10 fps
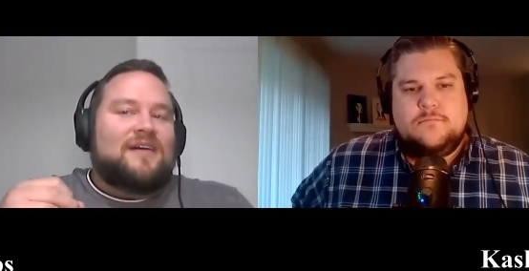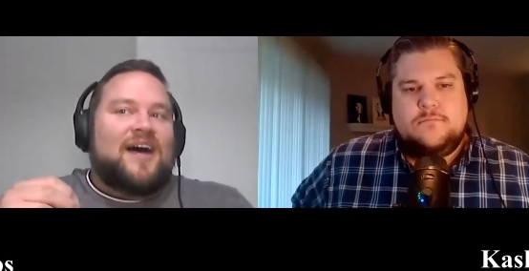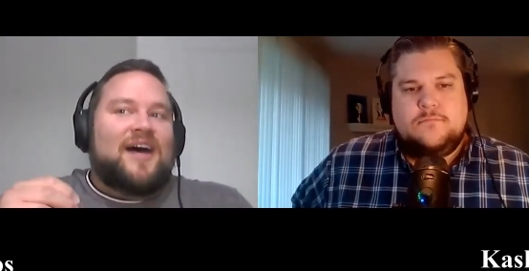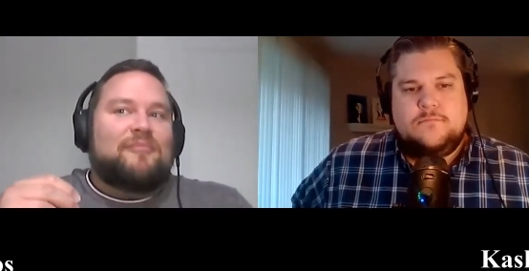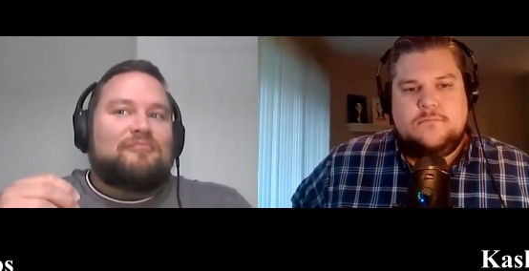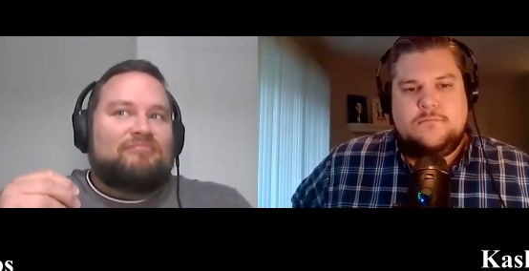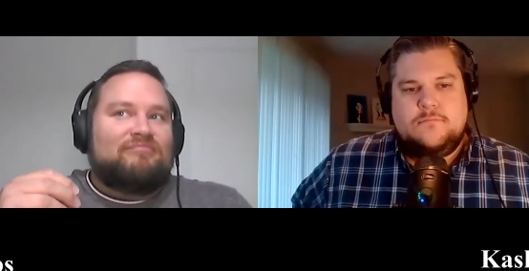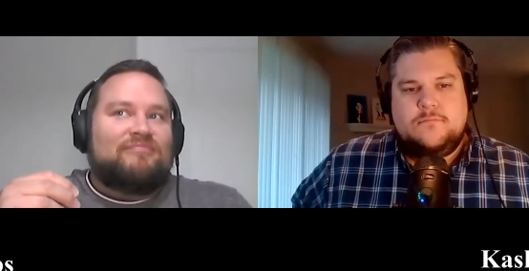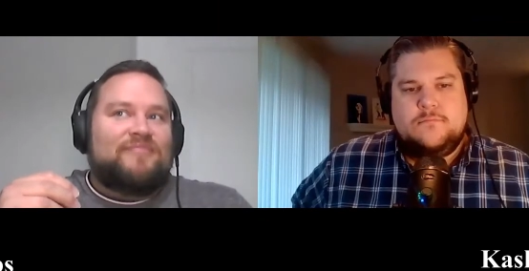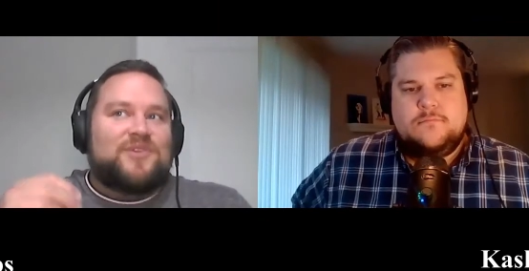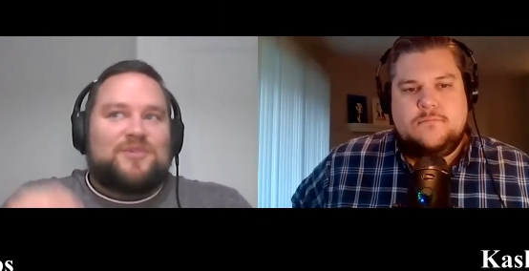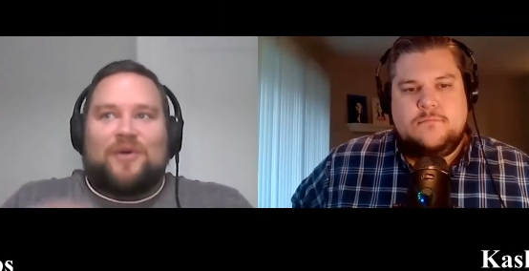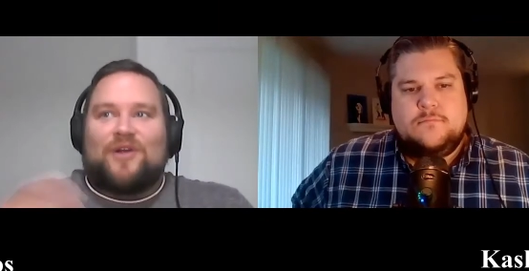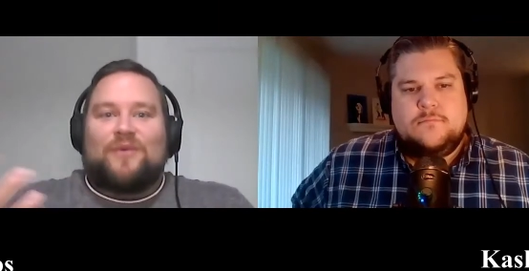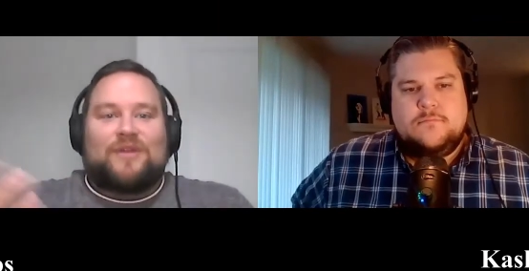Speaker 1: Um, there's a
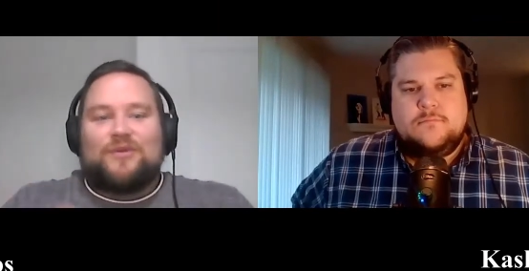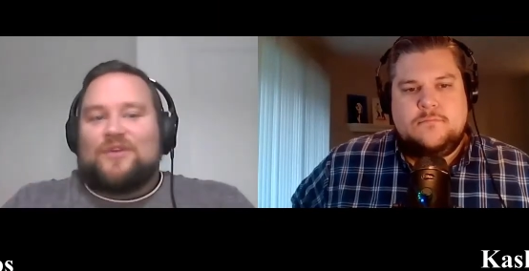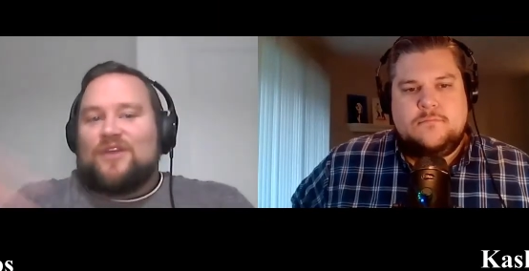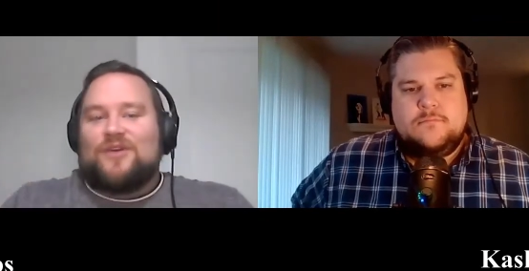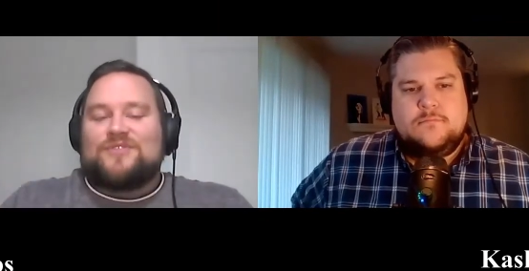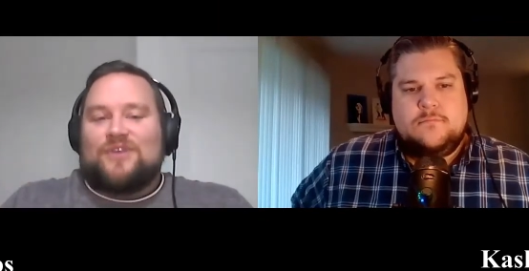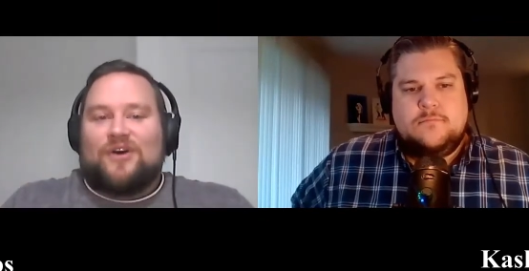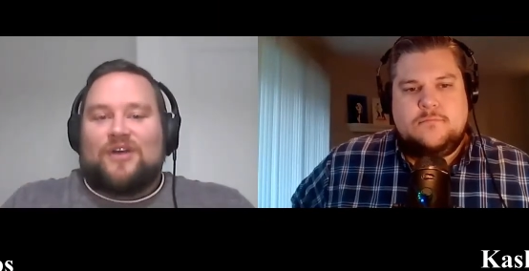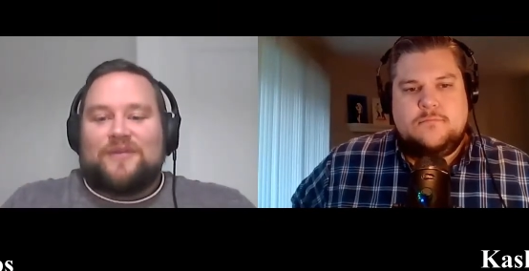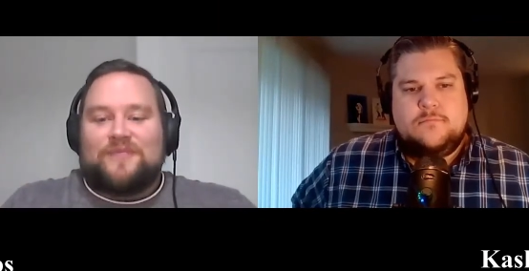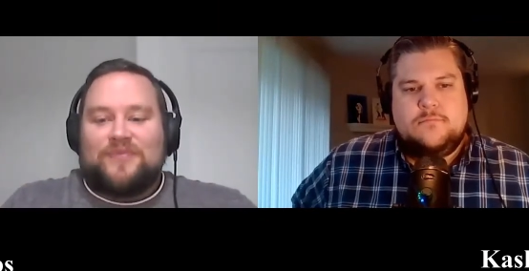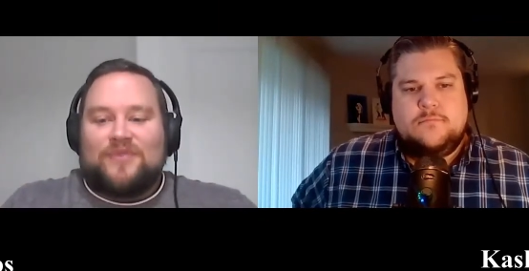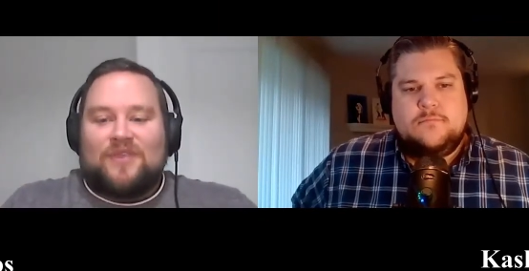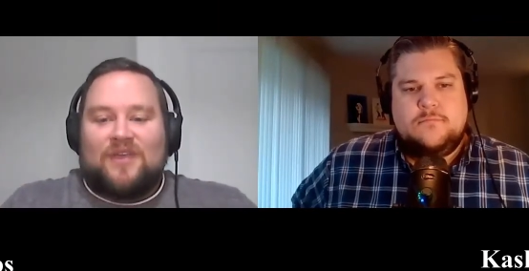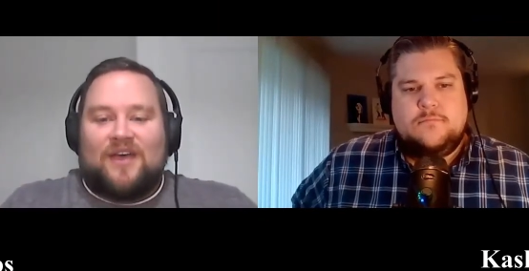part where Luca goes on,
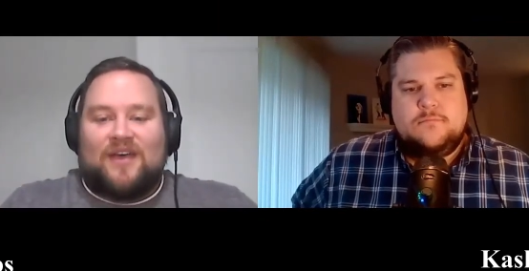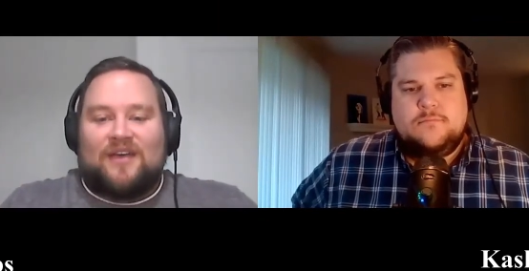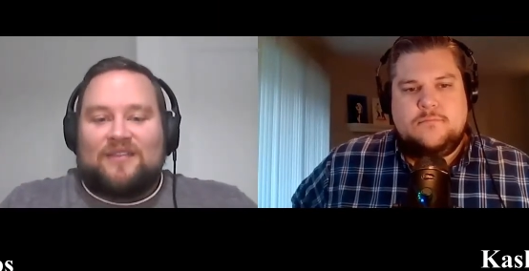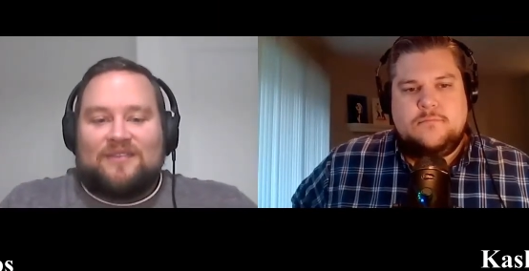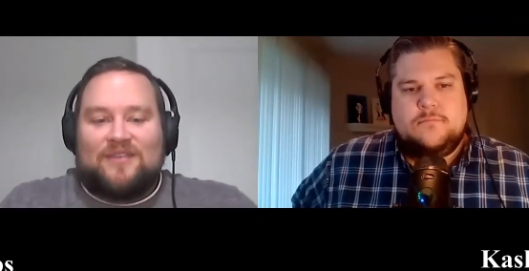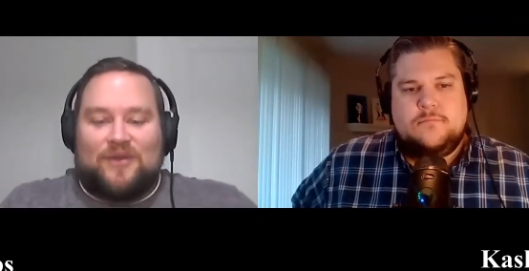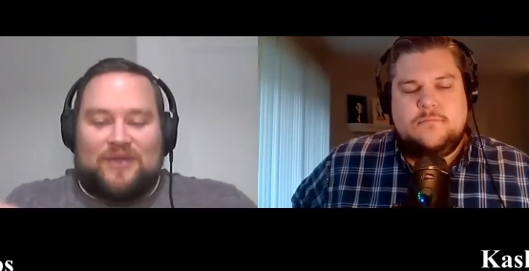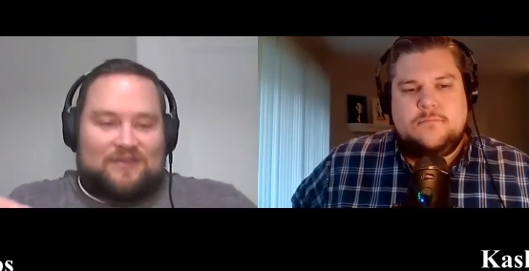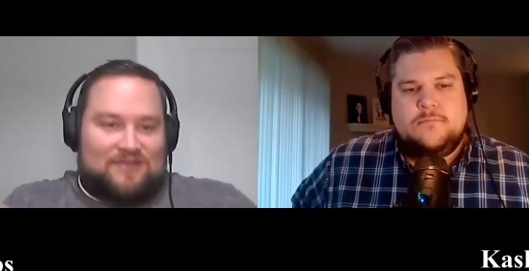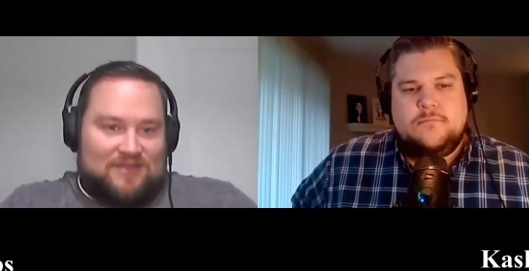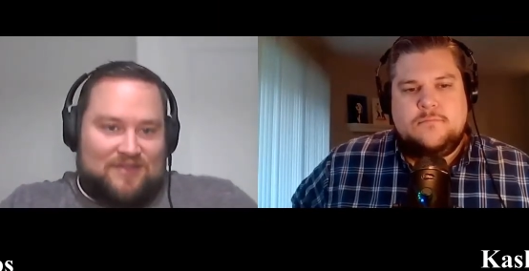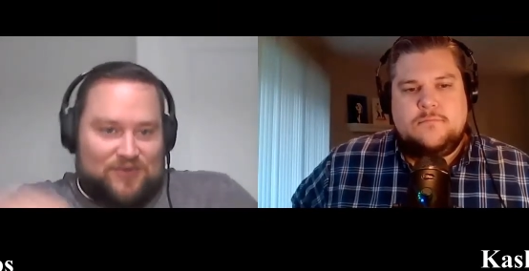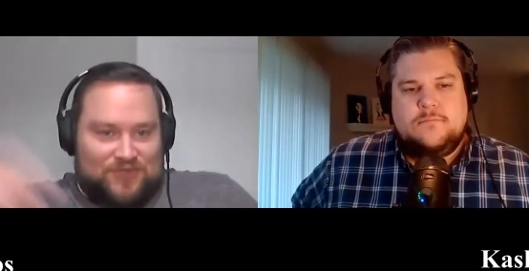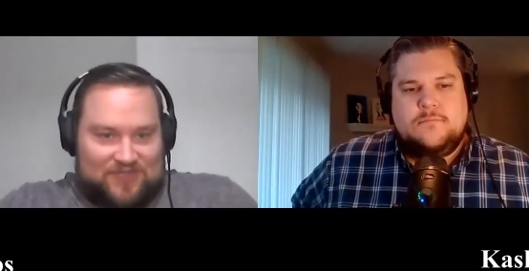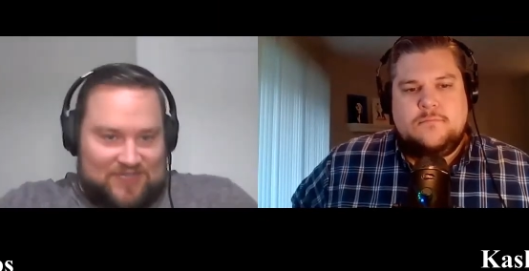uh, you know, he he
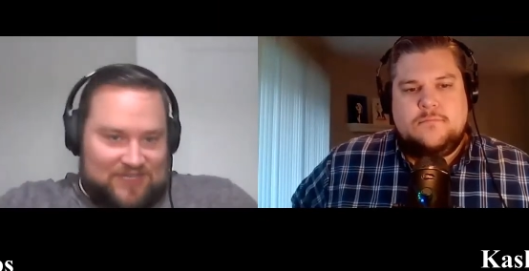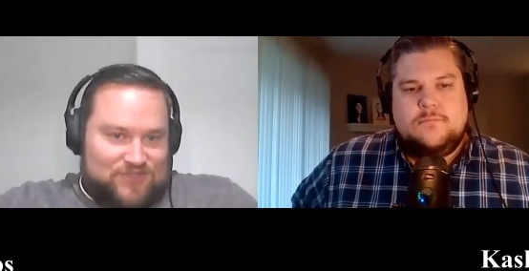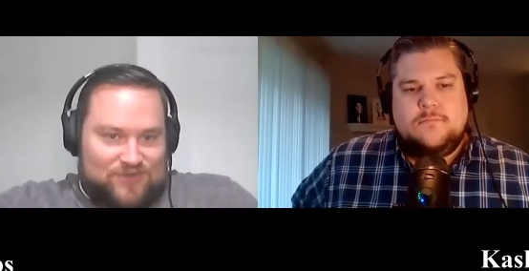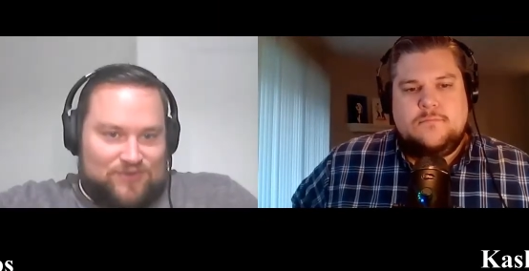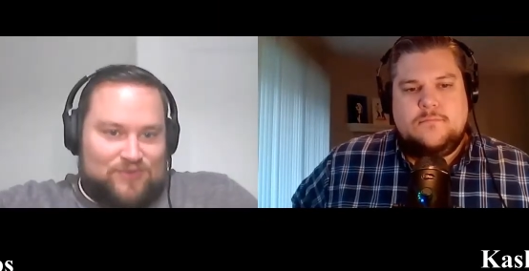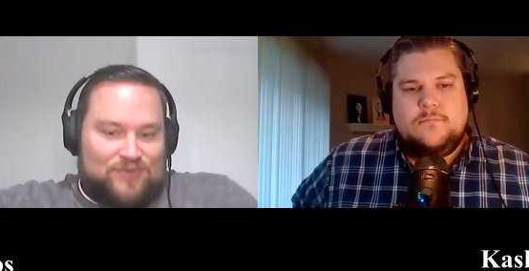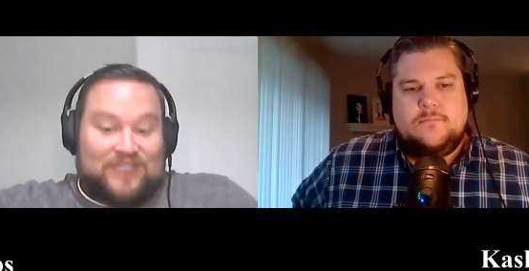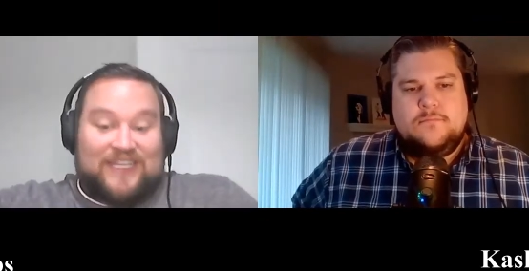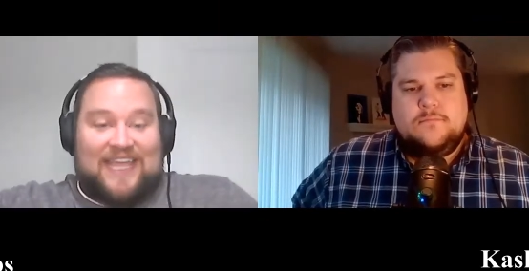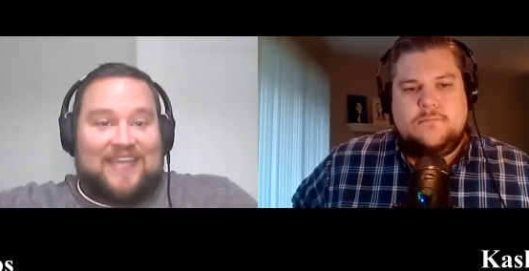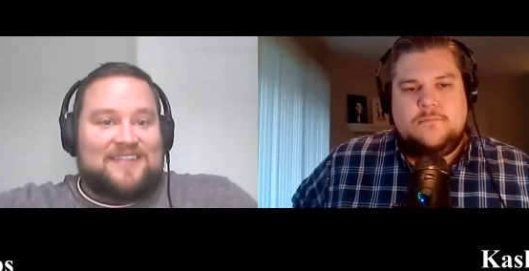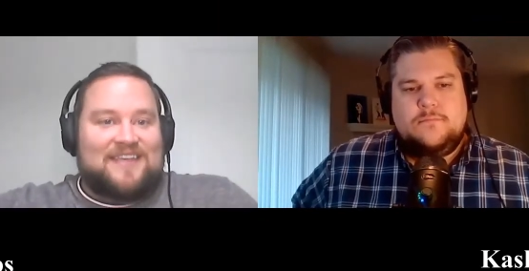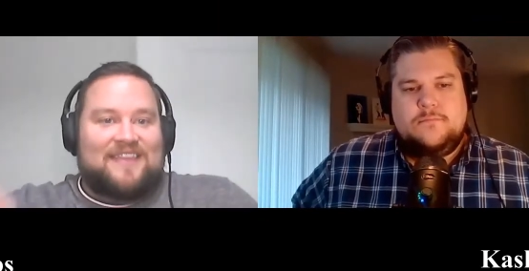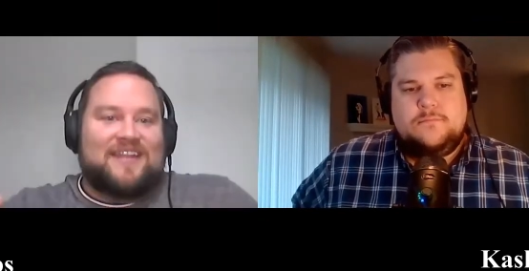goes into the land, and